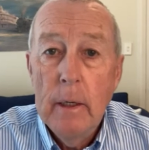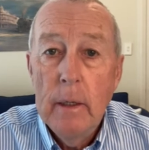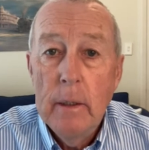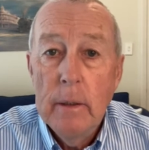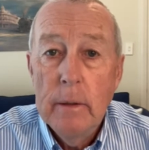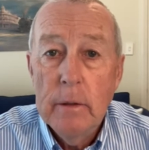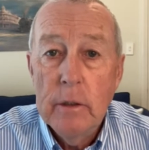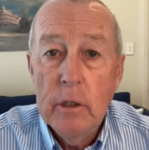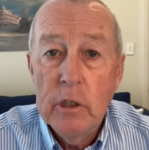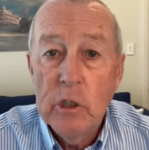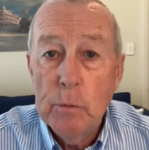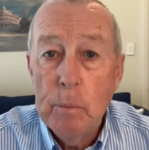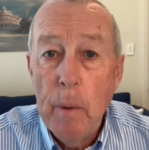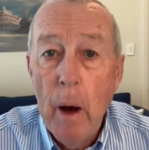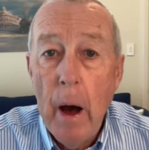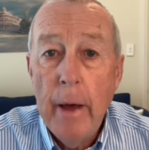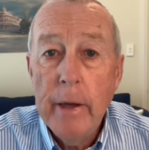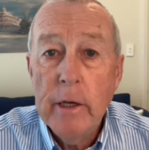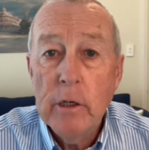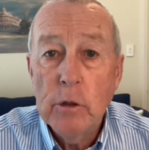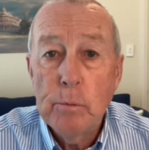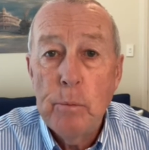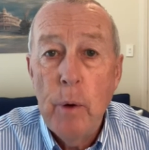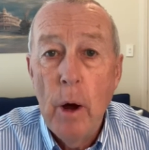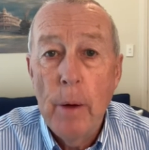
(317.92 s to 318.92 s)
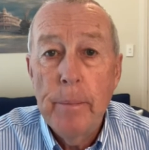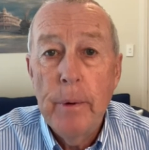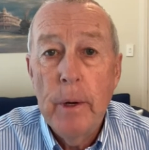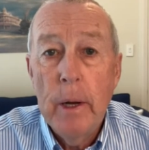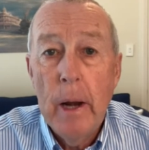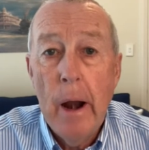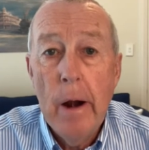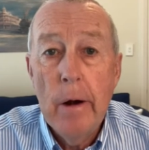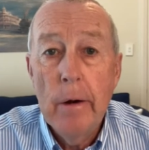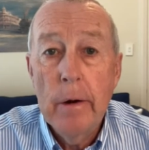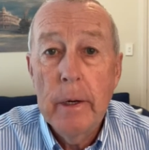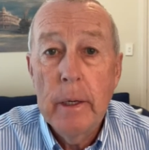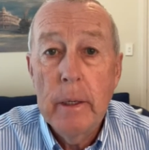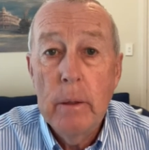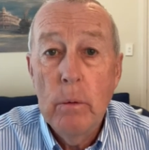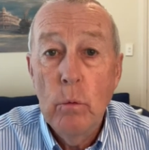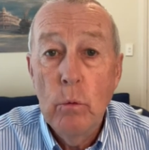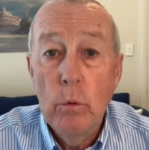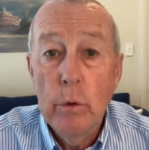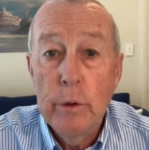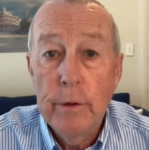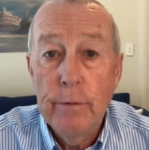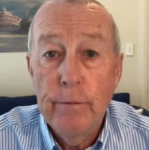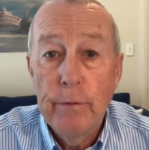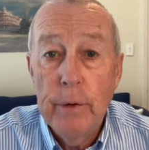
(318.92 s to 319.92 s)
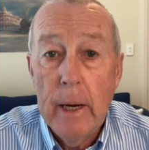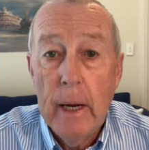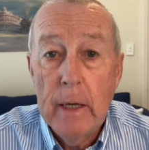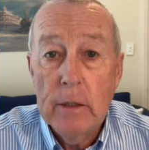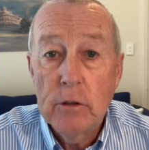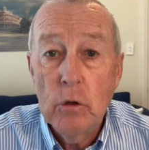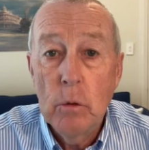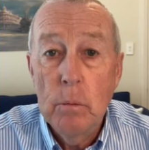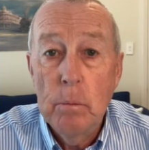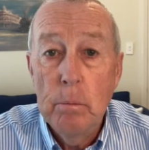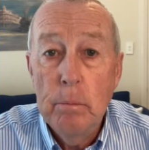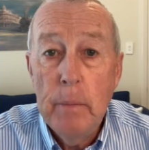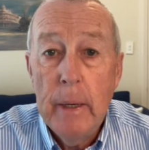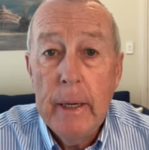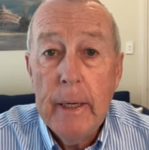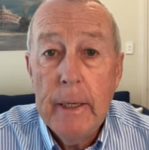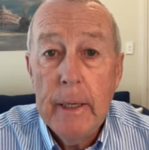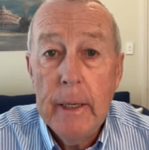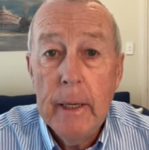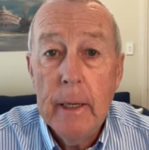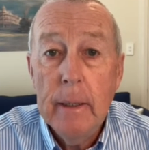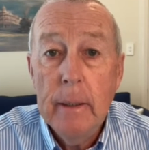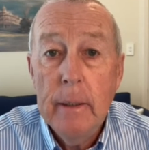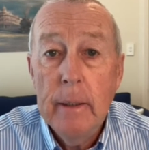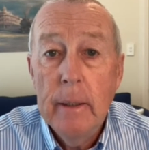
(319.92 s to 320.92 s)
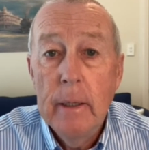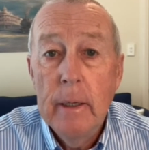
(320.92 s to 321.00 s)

despite its popularity with the financial media,